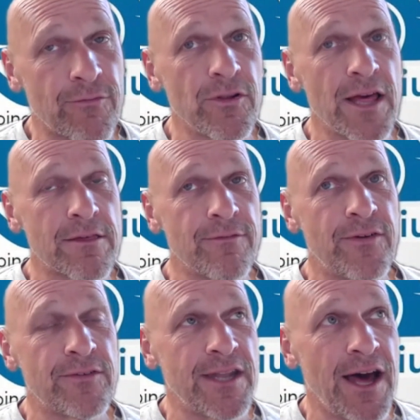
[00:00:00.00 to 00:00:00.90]
less than
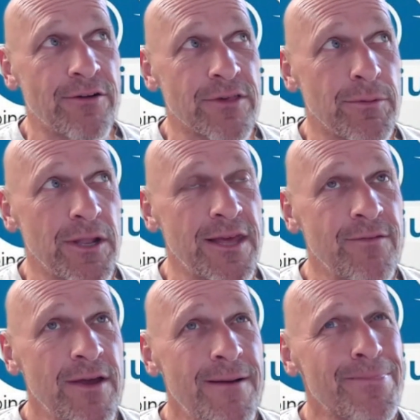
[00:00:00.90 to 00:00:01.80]
$50, I believe.
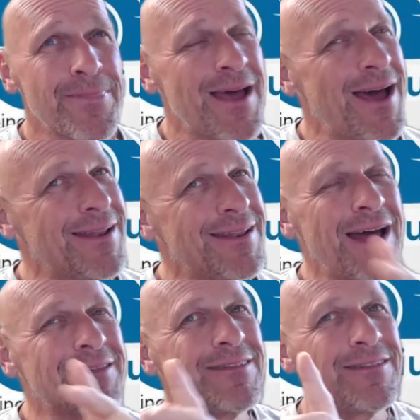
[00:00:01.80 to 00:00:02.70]
I
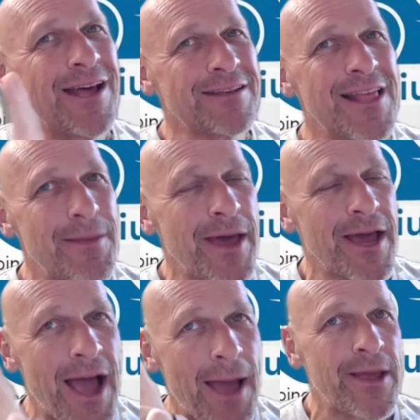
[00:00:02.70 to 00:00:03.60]
take it back.
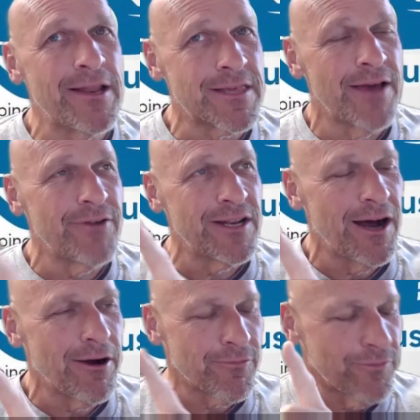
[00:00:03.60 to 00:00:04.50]
I paid
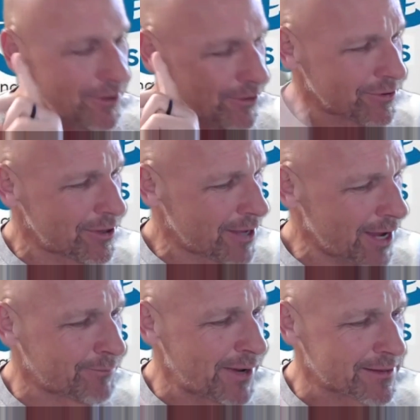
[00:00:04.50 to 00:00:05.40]
$70 for those.
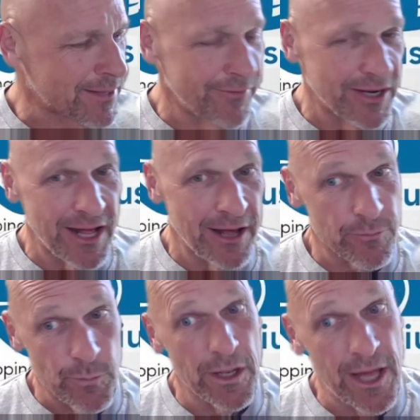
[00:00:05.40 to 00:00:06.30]
I paid $70,
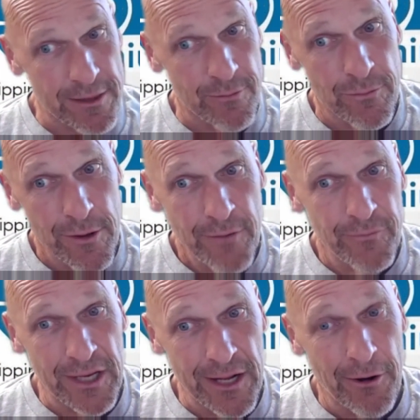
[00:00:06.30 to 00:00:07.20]
but less than
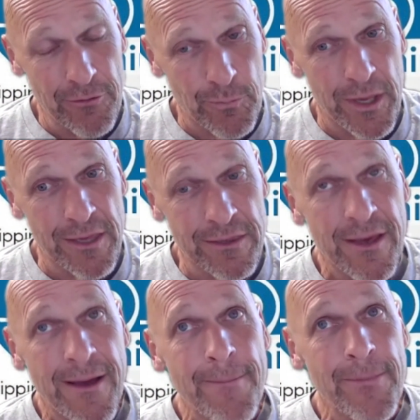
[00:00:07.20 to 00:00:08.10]
$50 a piece.
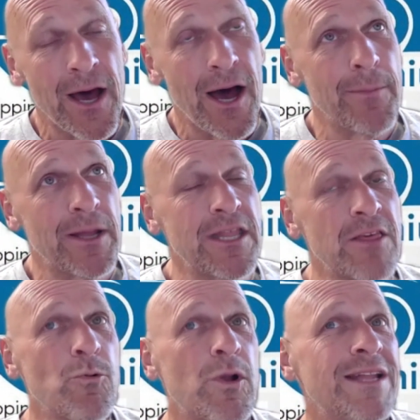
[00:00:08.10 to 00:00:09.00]
And
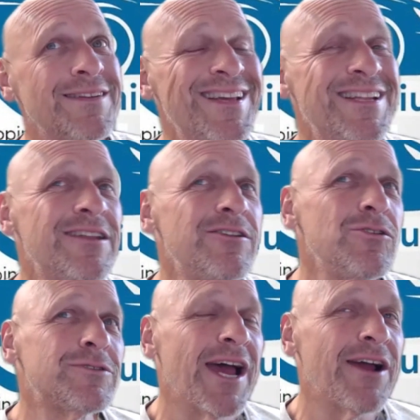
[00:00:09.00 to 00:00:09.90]
this one I needed
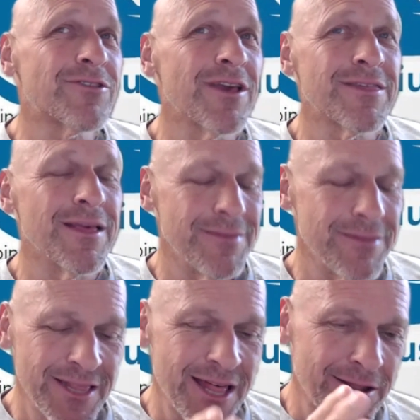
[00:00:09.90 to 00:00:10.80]
new tires because
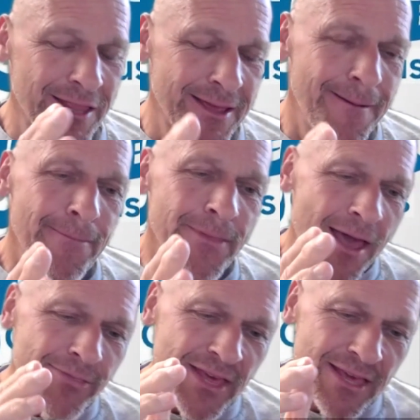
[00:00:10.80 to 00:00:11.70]
literally
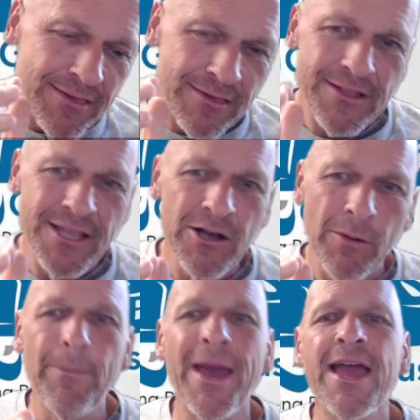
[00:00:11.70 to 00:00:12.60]
these steel
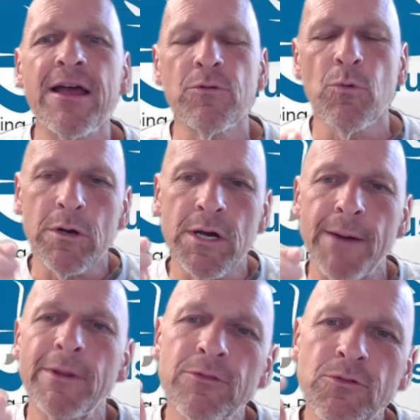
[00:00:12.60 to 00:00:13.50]
bands were
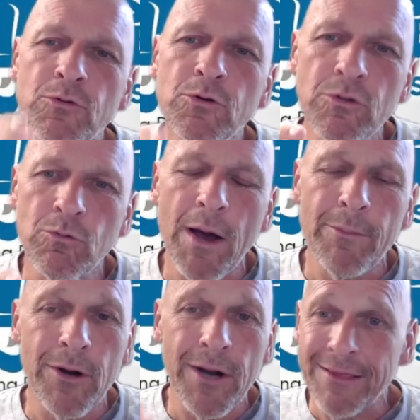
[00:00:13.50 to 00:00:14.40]
coming through the
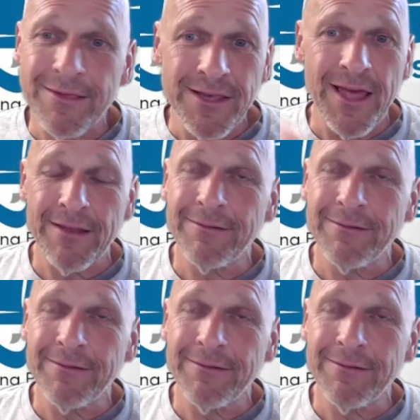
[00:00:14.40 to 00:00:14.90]
rubber, and I see